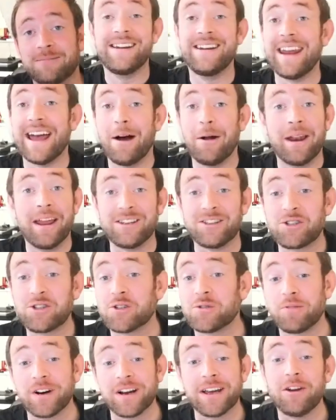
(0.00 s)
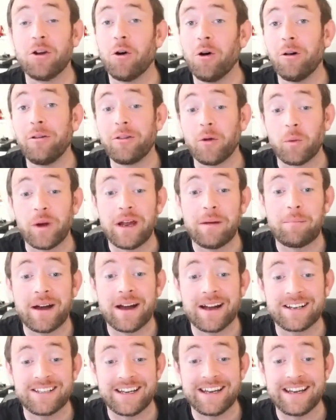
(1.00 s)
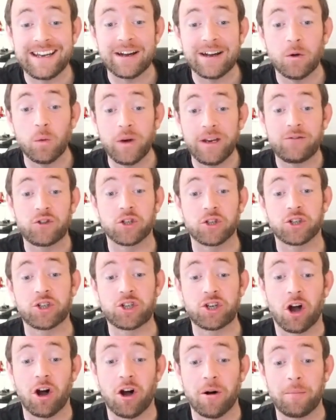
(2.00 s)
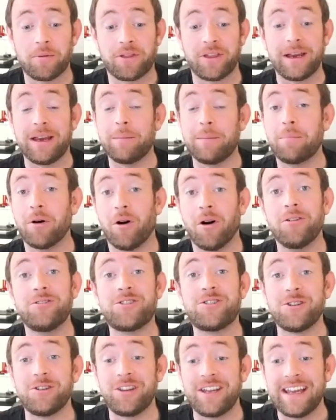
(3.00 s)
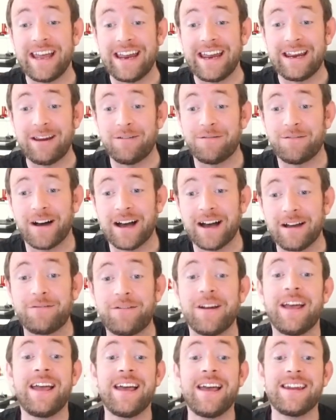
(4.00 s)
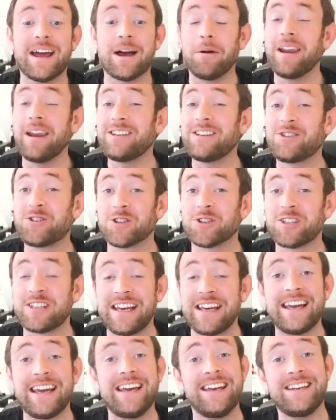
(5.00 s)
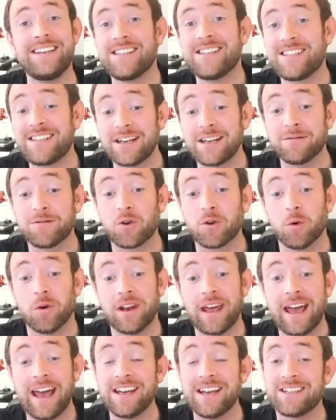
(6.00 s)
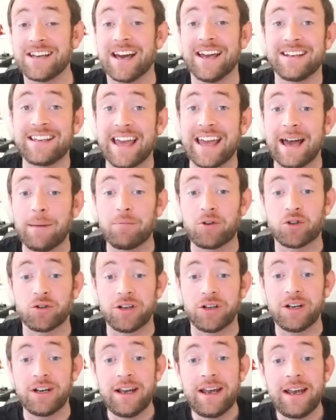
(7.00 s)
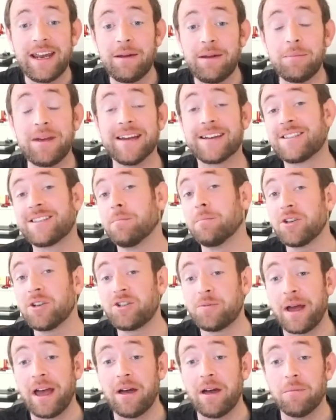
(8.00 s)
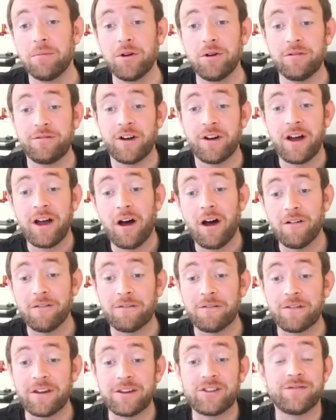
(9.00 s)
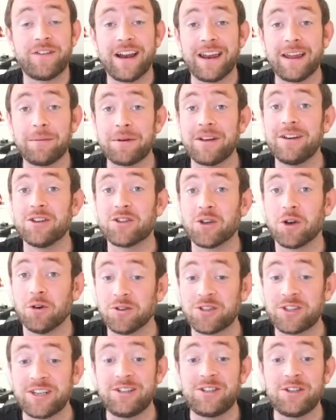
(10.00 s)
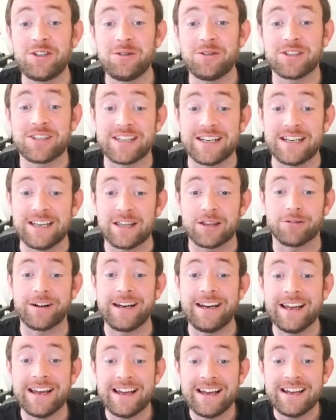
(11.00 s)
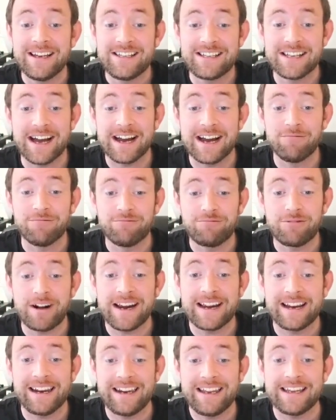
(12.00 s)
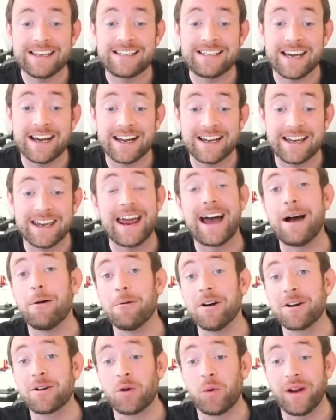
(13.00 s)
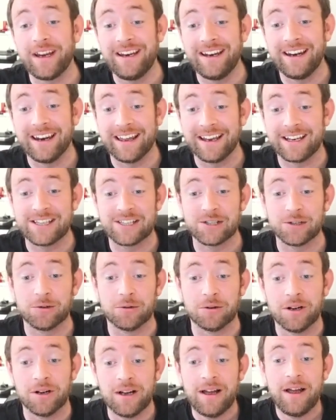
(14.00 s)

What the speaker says: Now, let's just bring it all the way back to here. We've just shot up the pawn to the e5. Now, let's just say instead of going ahead and capturing, he makes the much better move of developing his horsey to the c3, directly attacking our queen like so.